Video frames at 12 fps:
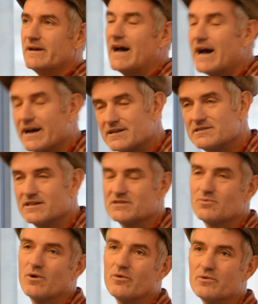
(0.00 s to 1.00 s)
access
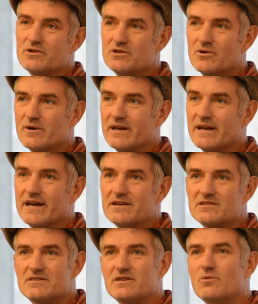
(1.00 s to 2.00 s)
what we're doing and to
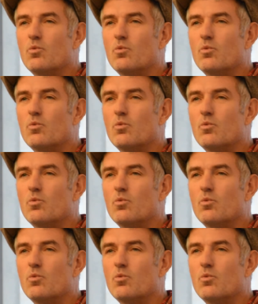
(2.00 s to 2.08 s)
see